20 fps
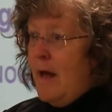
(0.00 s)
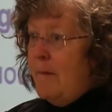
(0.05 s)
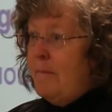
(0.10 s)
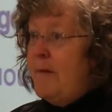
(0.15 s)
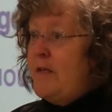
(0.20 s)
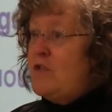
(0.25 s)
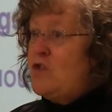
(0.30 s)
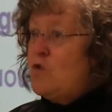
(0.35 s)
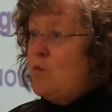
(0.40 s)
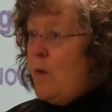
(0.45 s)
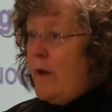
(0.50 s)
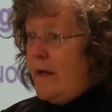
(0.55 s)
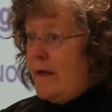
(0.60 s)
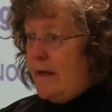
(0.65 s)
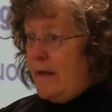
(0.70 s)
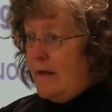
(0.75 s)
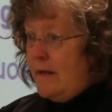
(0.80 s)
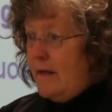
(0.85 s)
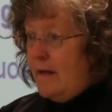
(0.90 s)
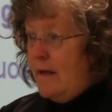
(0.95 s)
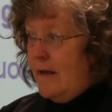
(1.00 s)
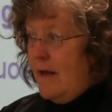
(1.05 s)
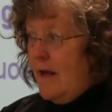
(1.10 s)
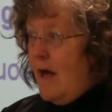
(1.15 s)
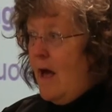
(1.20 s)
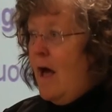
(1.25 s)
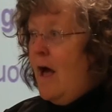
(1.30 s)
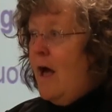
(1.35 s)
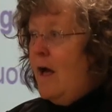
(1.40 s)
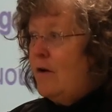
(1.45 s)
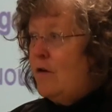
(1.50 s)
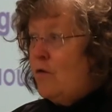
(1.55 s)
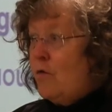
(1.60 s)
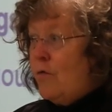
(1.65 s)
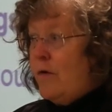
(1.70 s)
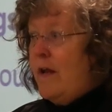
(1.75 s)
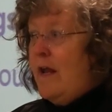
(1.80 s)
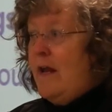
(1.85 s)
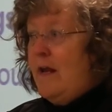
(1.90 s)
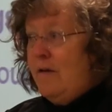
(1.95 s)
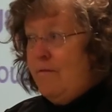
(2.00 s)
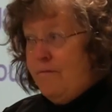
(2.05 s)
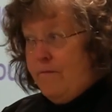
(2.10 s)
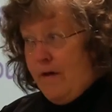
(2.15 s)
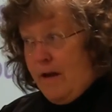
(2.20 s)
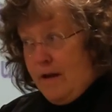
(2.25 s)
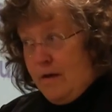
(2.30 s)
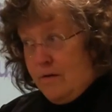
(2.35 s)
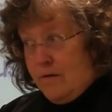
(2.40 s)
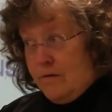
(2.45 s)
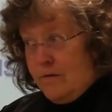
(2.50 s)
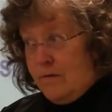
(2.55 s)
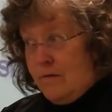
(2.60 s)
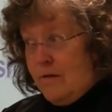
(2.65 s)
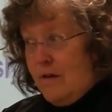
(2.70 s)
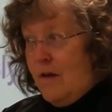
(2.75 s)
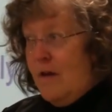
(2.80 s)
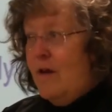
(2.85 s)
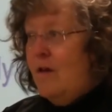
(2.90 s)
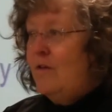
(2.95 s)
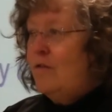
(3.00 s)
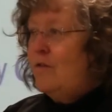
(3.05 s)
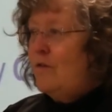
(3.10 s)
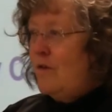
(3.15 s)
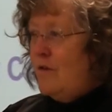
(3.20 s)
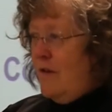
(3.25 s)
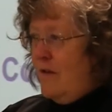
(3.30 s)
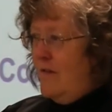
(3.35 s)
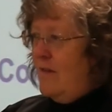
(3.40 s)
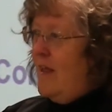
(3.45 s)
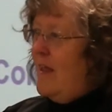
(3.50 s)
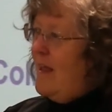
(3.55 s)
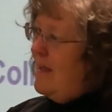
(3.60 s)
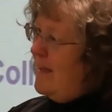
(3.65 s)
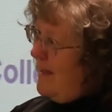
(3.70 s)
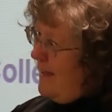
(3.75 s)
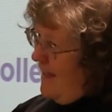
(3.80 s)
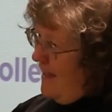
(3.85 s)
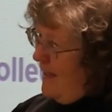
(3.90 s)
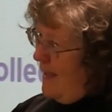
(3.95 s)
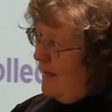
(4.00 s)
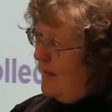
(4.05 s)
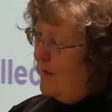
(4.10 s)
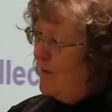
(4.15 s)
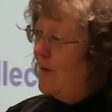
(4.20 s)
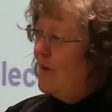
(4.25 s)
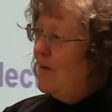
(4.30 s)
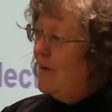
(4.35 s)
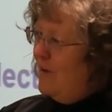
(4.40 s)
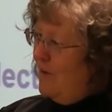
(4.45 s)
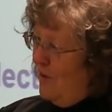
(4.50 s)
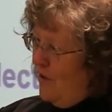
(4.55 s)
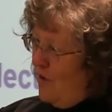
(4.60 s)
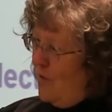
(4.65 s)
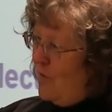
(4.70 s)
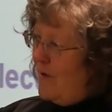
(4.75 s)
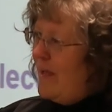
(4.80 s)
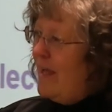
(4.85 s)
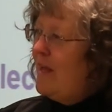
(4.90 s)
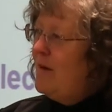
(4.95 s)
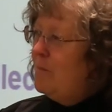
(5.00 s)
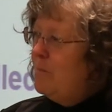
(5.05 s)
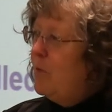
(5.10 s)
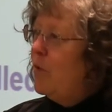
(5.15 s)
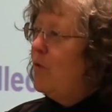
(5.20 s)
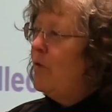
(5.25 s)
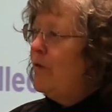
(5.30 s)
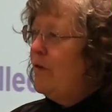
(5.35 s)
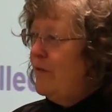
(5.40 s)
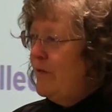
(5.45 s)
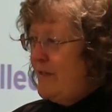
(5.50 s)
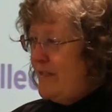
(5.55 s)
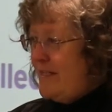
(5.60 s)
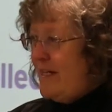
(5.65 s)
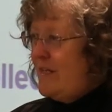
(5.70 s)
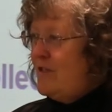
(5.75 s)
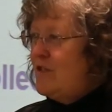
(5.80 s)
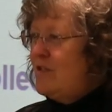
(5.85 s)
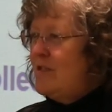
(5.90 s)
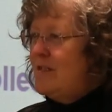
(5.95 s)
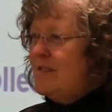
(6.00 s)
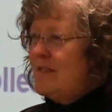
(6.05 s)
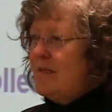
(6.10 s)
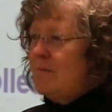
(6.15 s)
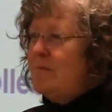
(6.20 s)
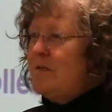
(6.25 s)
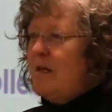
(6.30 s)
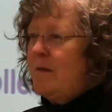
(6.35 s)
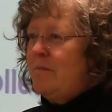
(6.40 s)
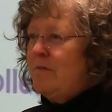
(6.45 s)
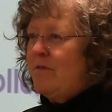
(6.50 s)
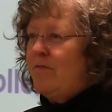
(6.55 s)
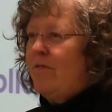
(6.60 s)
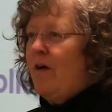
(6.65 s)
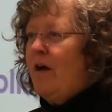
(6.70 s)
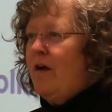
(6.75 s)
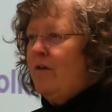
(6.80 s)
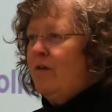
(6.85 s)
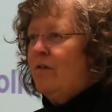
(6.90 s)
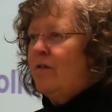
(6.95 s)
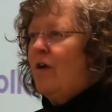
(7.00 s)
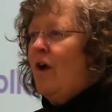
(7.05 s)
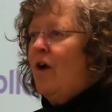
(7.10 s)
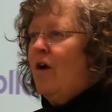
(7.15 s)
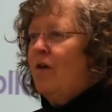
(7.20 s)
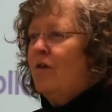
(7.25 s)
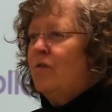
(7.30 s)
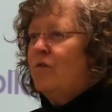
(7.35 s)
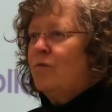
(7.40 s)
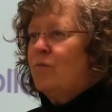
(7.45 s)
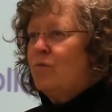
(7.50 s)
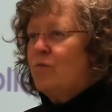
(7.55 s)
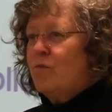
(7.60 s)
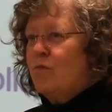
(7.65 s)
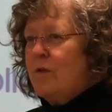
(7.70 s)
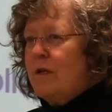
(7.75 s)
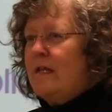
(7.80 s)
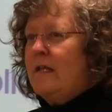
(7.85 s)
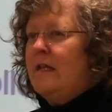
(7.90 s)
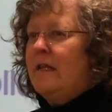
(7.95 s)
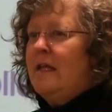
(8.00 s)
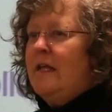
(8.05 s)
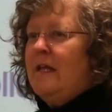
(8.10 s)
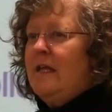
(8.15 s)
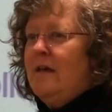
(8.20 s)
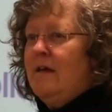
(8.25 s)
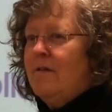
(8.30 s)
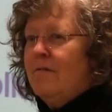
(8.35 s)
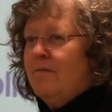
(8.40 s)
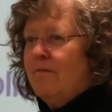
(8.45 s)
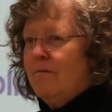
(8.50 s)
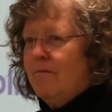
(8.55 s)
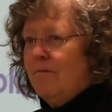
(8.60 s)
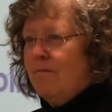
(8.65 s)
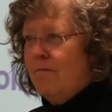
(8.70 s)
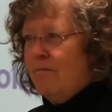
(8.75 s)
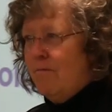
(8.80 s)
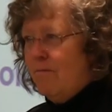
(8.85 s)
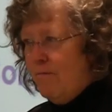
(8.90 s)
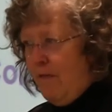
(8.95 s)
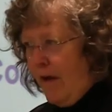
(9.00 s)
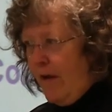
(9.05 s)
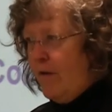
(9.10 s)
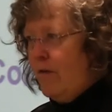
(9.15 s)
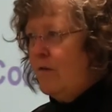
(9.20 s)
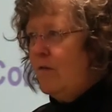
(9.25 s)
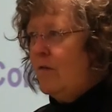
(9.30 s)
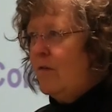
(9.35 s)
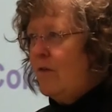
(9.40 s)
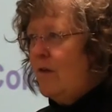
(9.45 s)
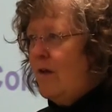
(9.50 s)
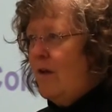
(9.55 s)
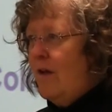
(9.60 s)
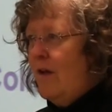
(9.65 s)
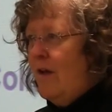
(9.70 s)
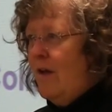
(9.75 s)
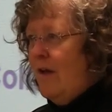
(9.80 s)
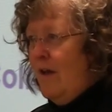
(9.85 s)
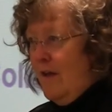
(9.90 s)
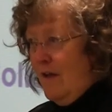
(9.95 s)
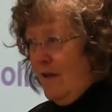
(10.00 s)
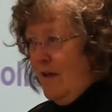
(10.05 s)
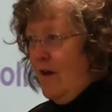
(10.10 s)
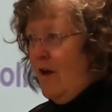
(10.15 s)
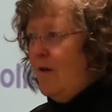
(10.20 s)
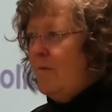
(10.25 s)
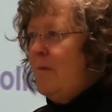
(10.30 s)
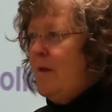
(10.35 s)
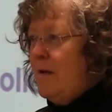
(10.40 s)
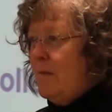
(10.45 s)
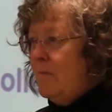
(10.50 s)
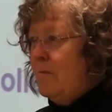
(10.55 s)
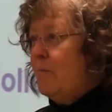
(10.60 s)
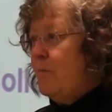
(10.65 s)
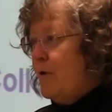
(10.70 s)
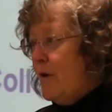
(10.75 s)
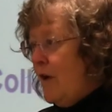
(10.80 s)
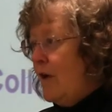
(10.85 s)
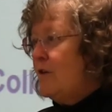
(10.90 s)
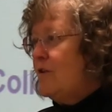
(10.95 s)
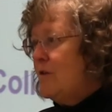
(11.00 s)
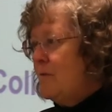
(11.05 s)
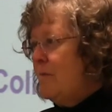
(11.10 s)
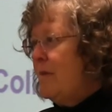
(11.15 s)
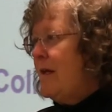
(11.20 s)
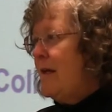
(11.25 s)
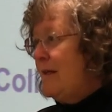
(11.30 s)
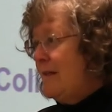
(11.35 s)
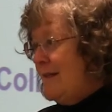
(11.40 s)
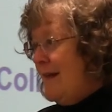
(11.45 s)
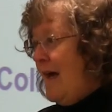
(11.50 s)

habituated on creating fires so that they can, you know, get pull your attention. Sometimes fires aren't really fires. You know, I mean, production being